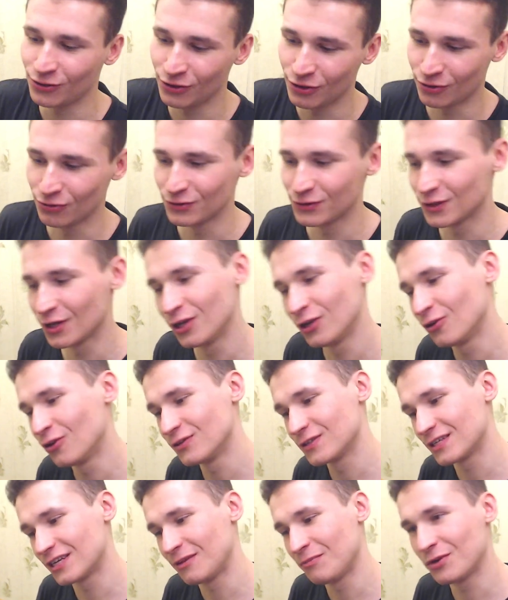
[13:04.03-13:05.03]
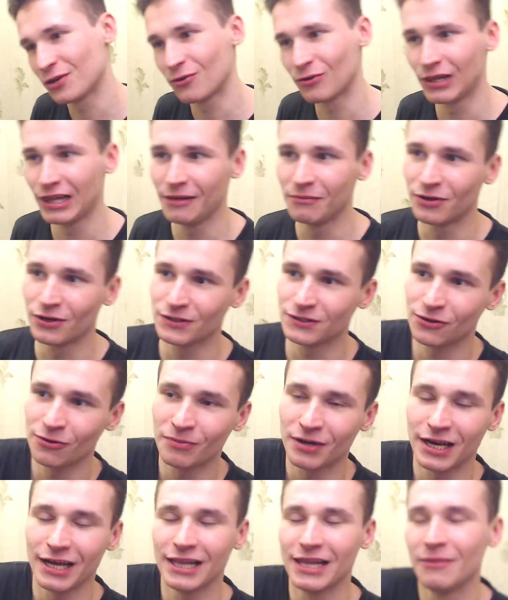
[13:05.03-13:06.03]
de Rusia, yo escribí un libro
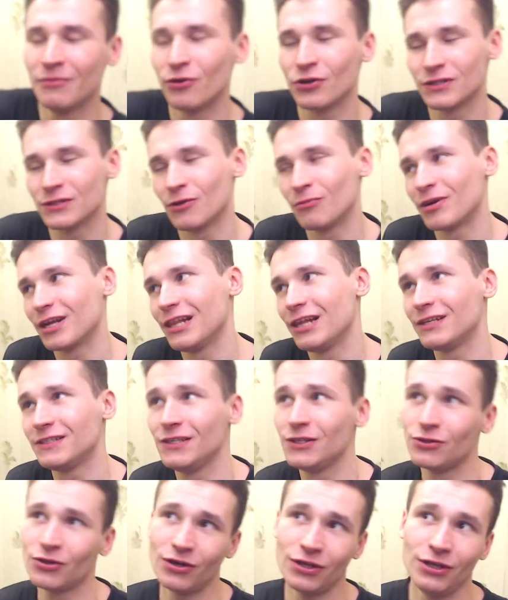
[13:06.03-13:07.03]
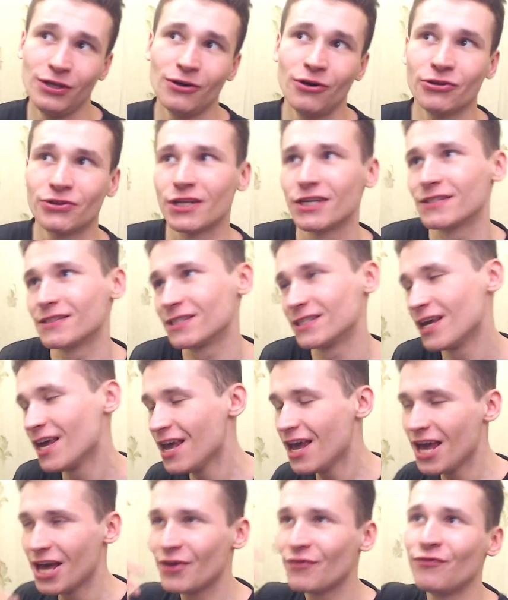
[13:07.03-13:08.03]
sobre el amor, sobre el éxito y otras
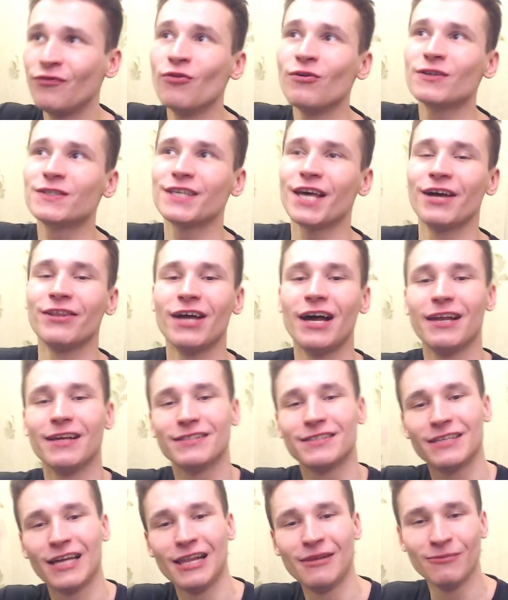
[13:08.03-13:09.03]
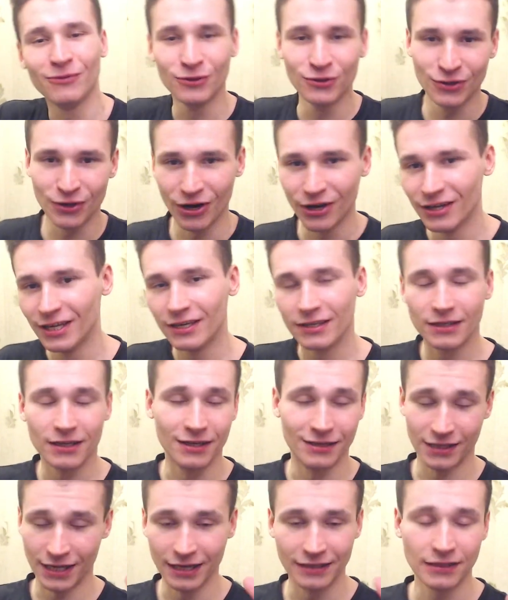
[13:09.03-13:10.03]
funcionales del mundo,
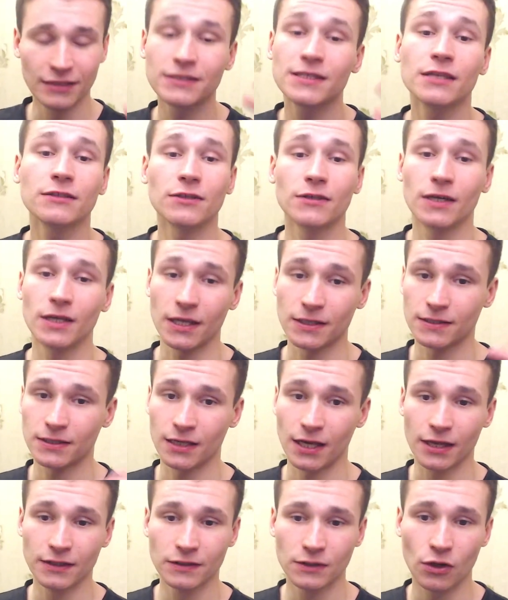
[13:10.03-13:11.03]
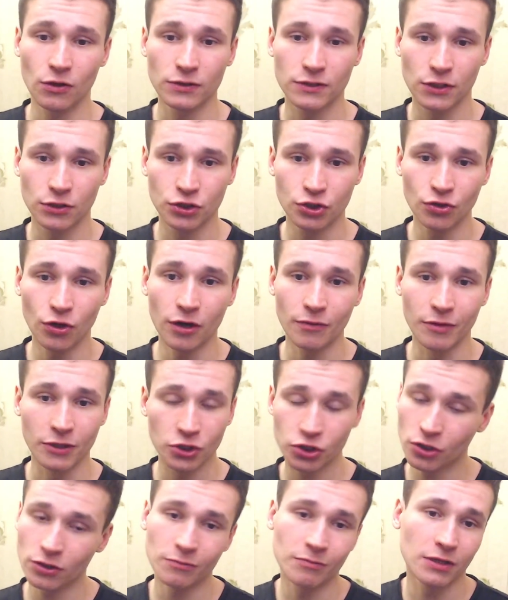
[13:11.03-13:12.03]
eh, and etc. Yes, yes, and also German.
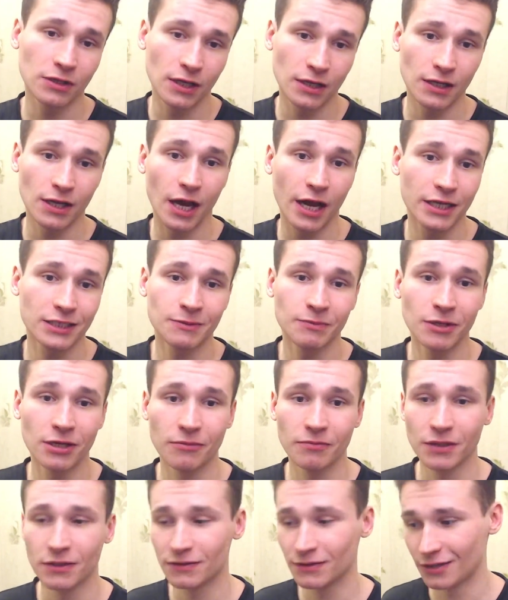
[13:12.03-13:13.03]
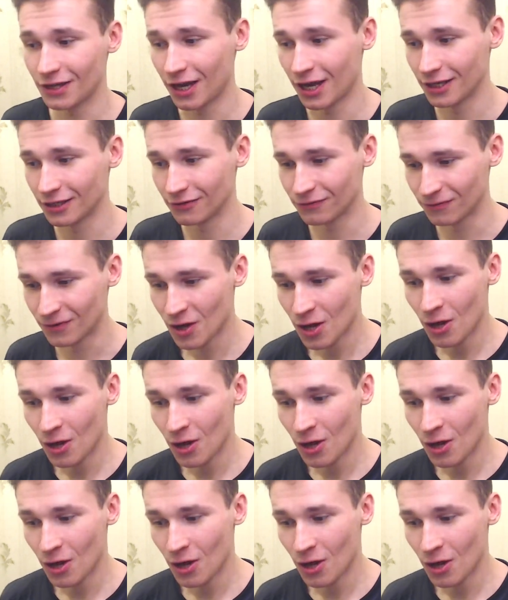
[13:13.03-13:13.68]
German, I, I speak a bit kind of